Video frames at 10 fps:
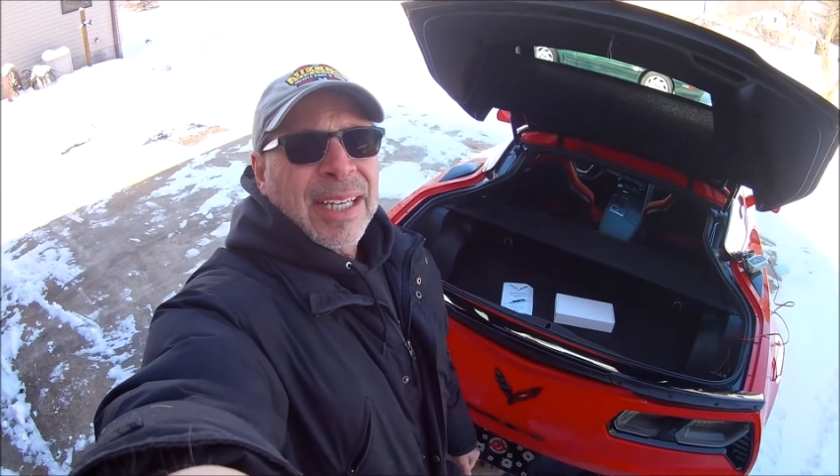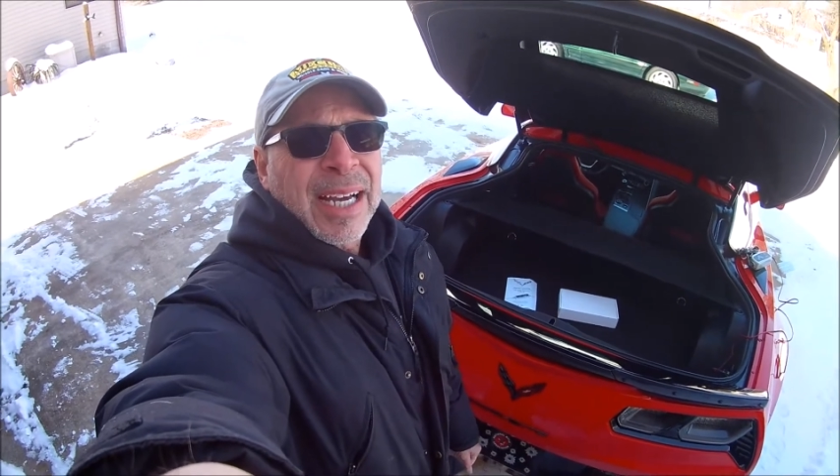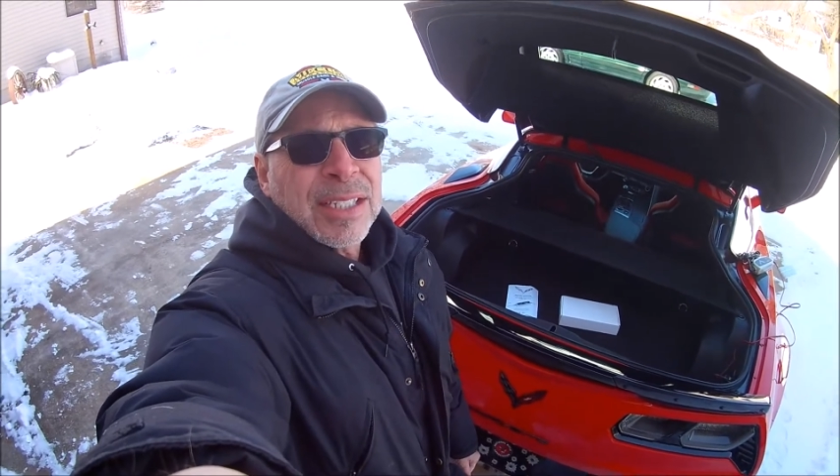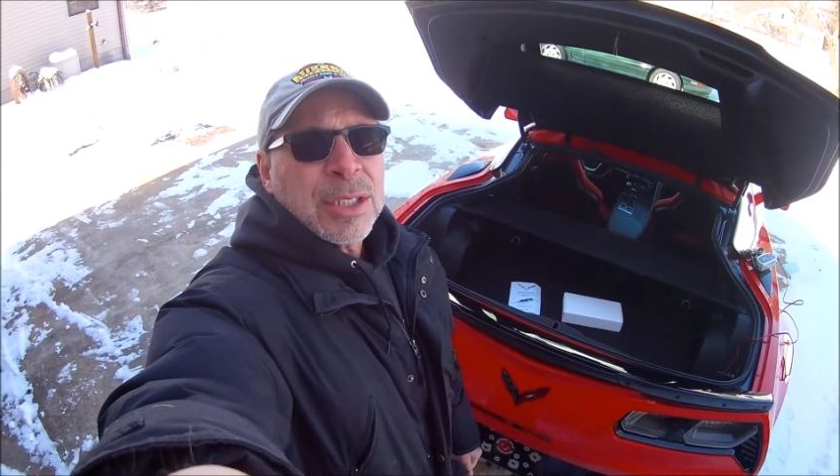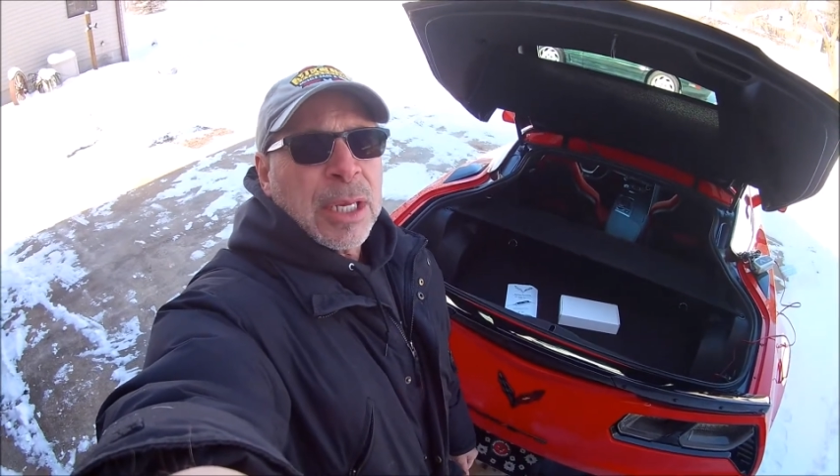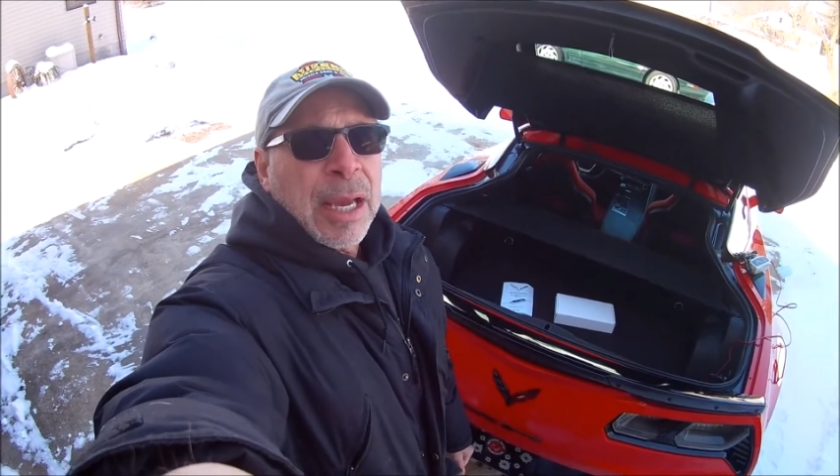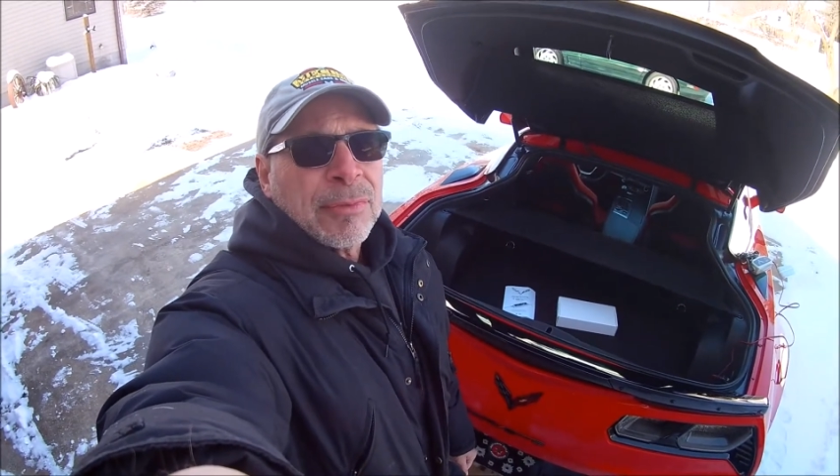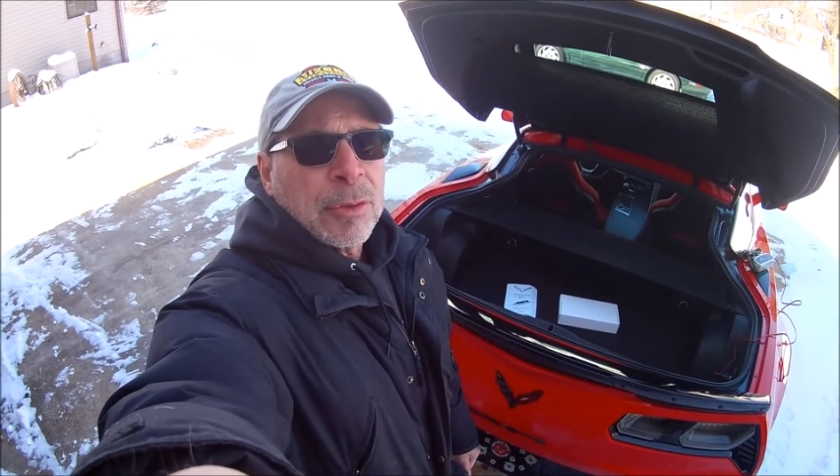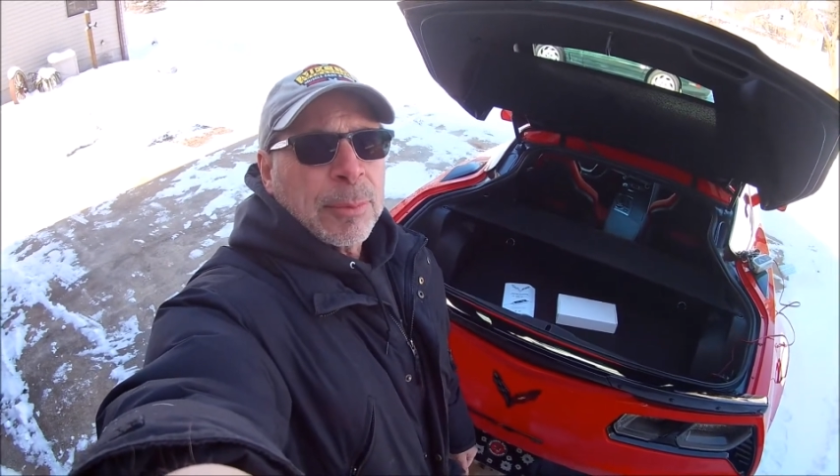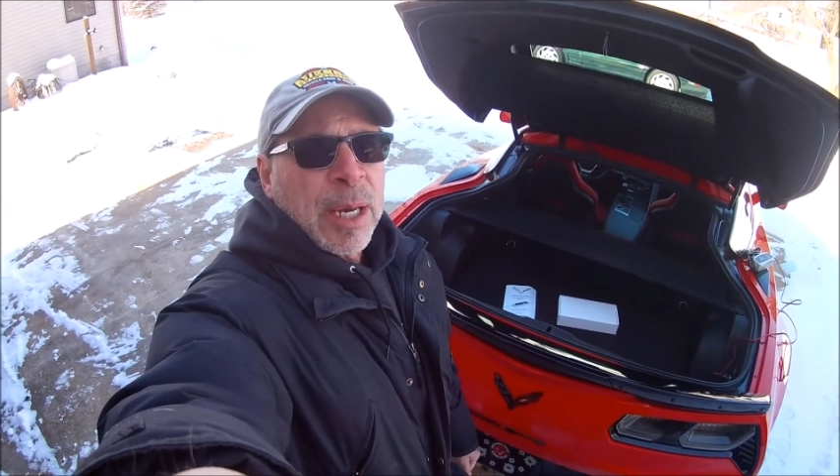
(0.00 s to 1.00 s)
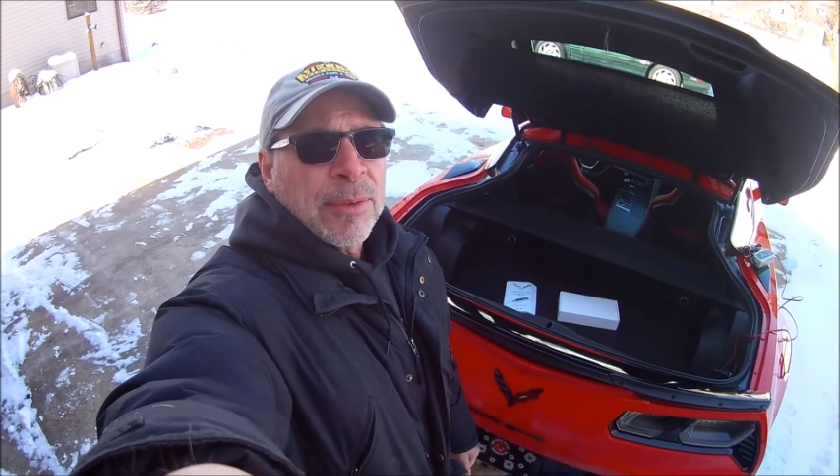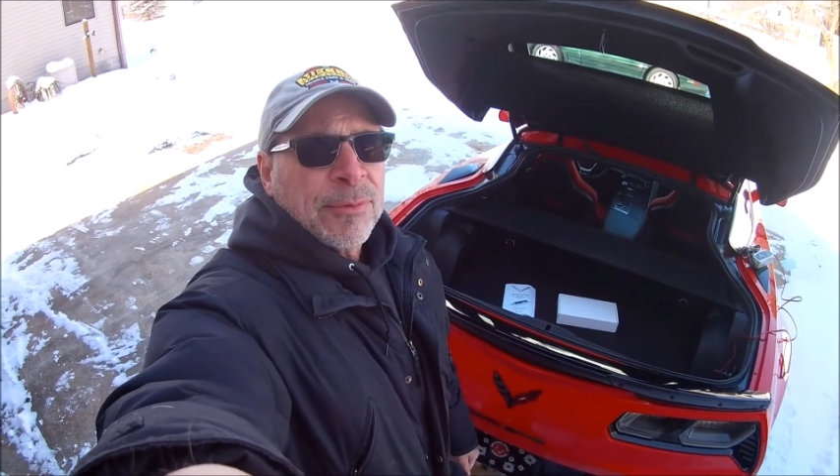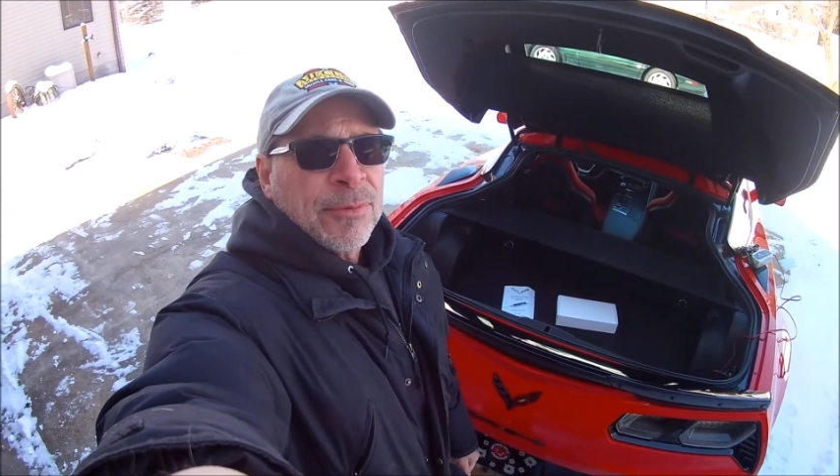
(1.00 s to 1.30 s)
I'd say after about